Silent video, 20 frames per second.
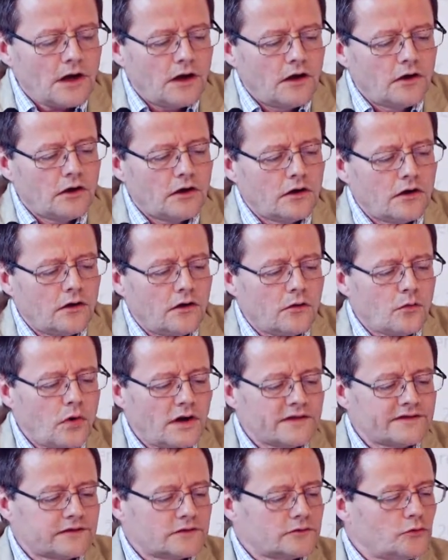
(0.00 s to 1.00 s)

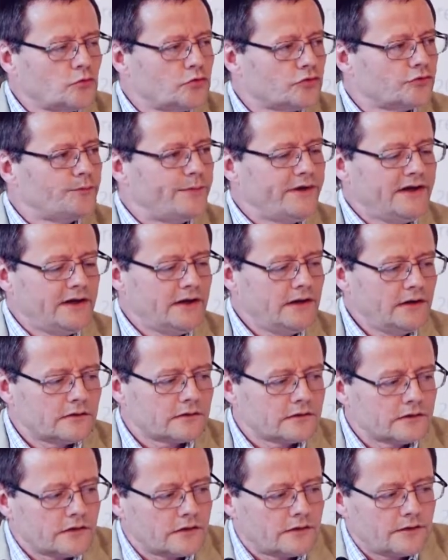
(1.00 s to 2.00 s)
what would be
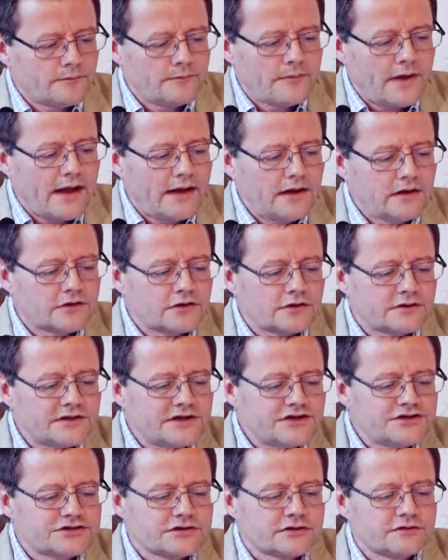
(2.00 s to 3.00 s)
the main
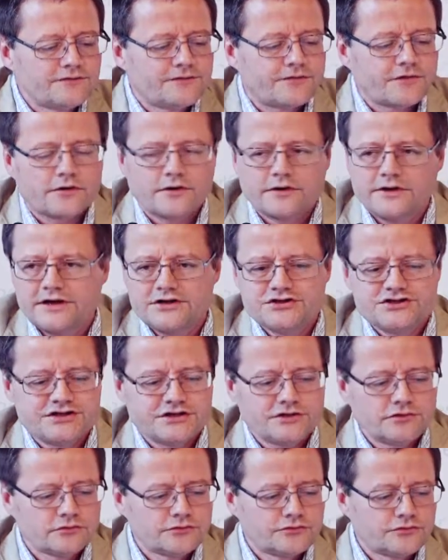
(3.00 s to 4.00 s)
condition for an
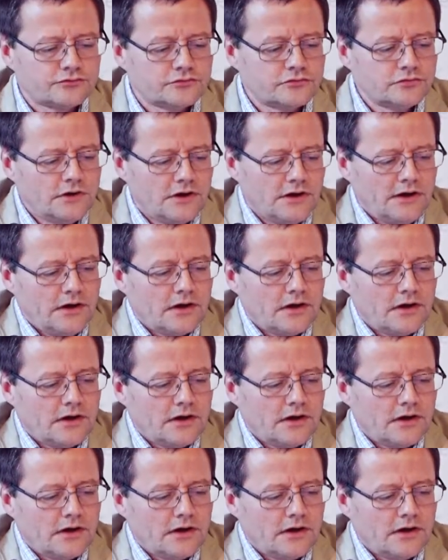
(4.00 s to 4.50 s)
NGO to